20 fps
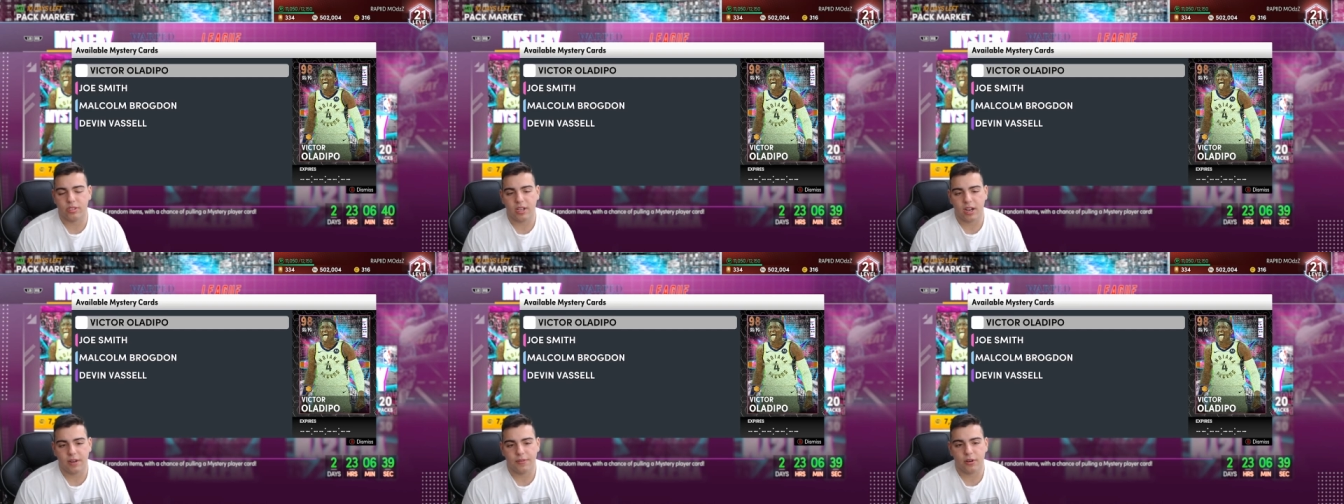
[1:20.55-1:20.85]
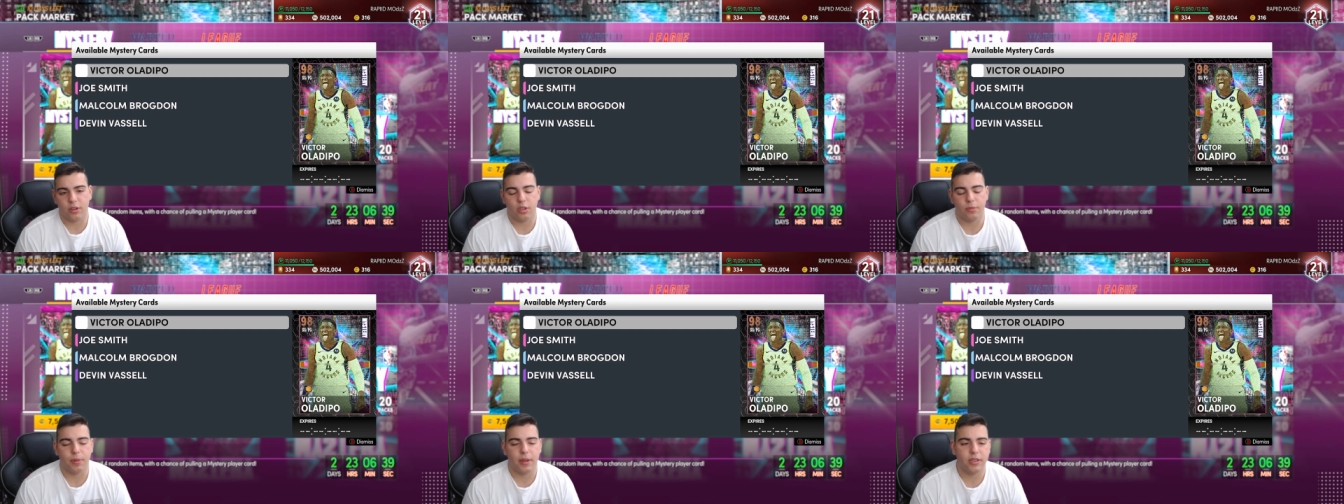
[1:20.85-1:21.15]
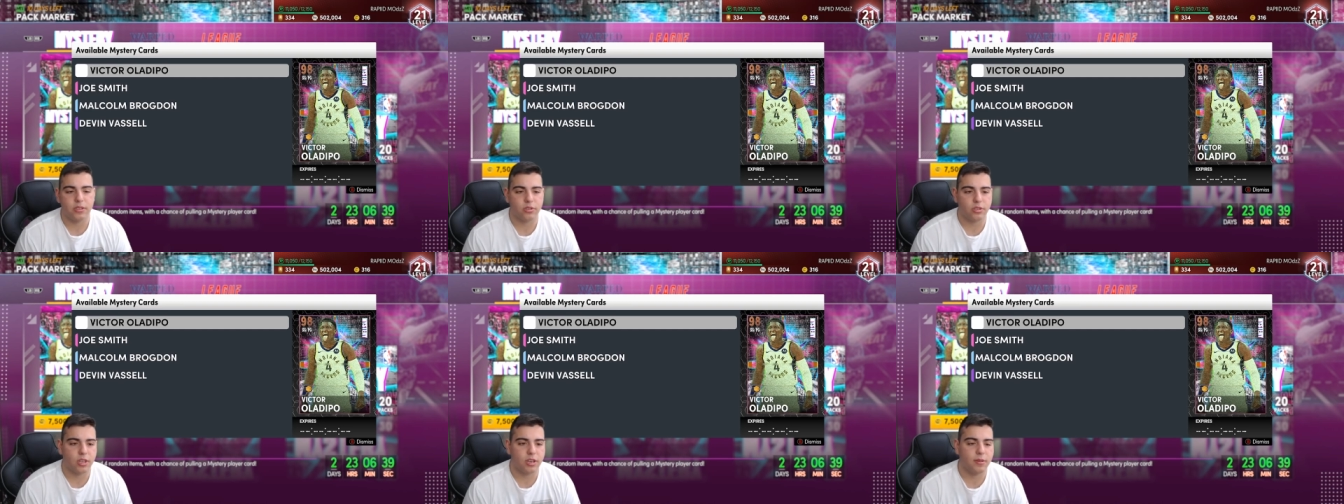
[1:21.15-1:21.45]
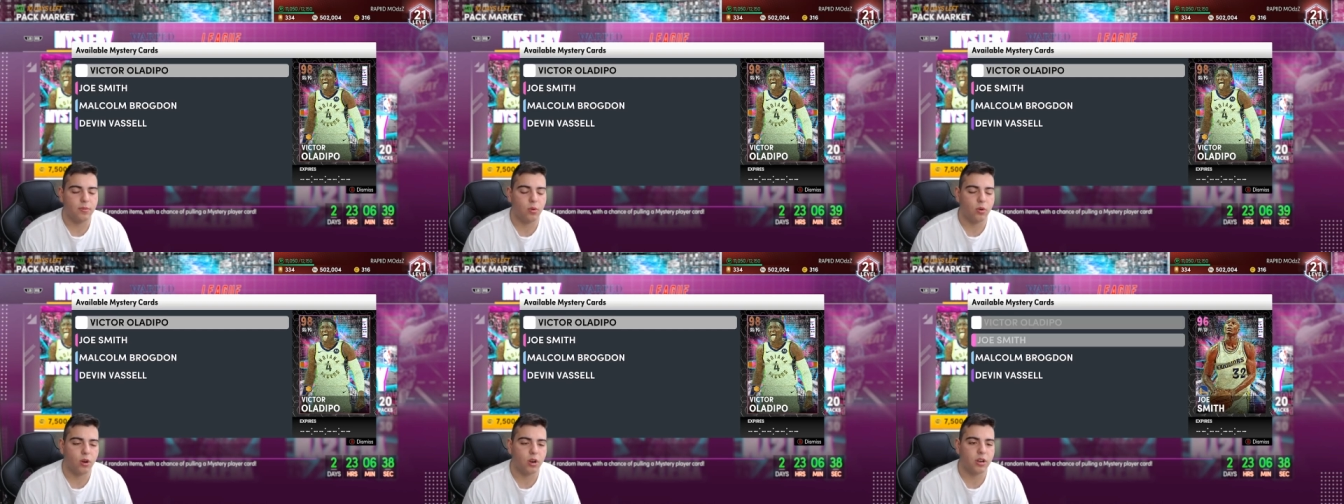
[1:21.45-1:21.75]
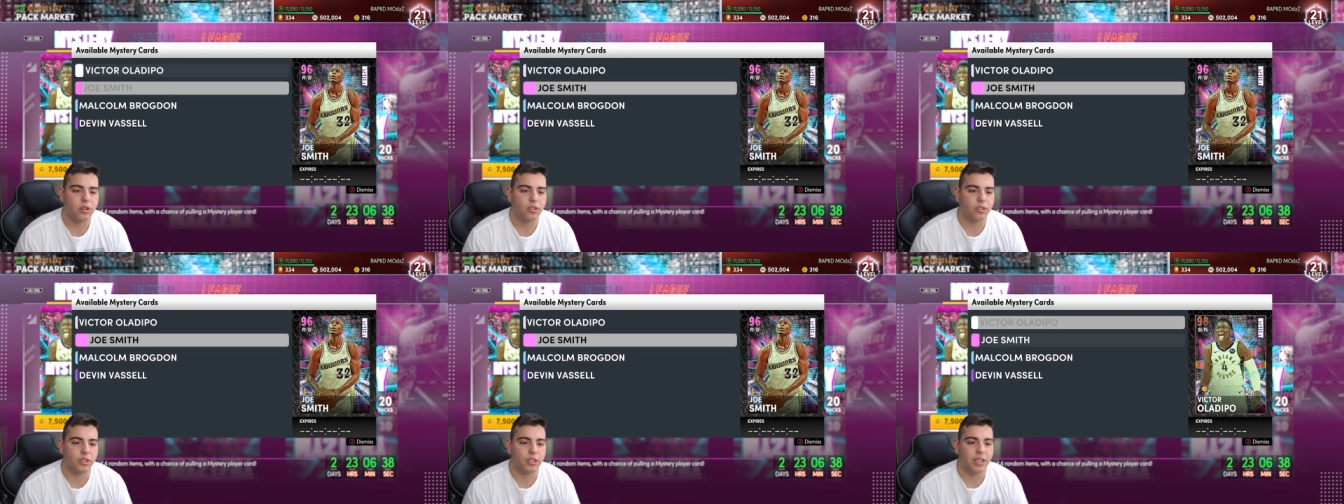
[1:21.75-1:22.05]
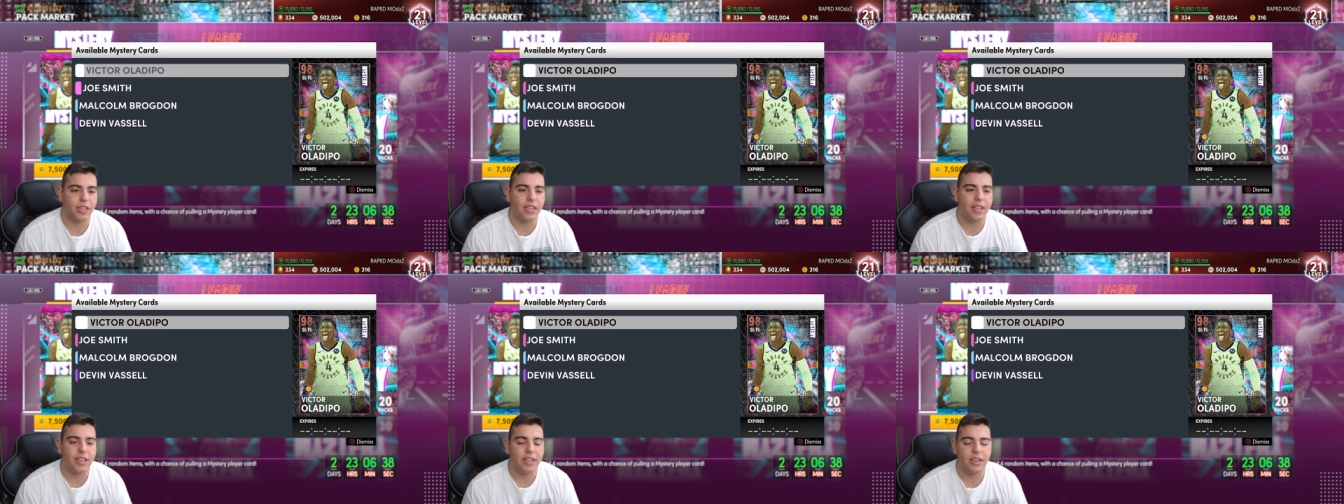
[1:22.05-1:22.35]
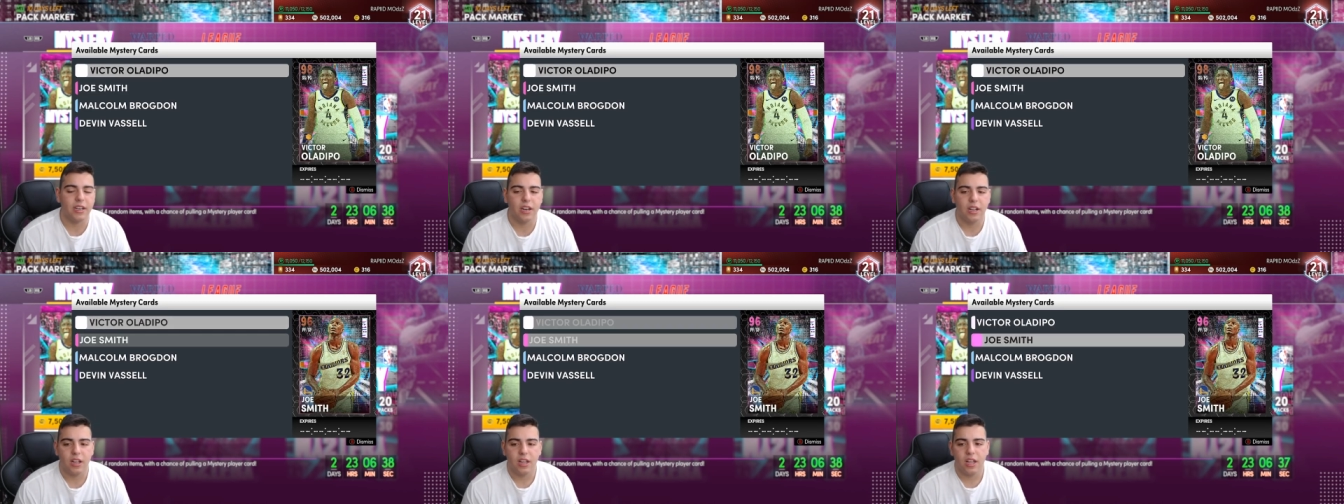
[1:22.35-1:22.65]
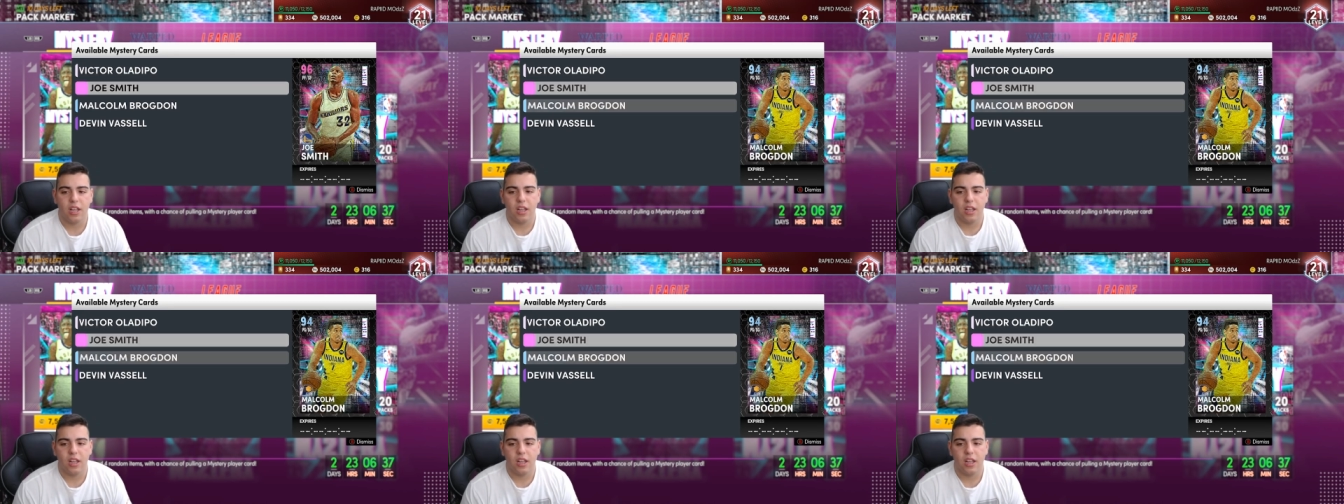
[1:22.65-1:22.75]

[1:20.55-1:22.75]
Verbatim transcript: He's not even on the Pacers anymore. He's on the Heat.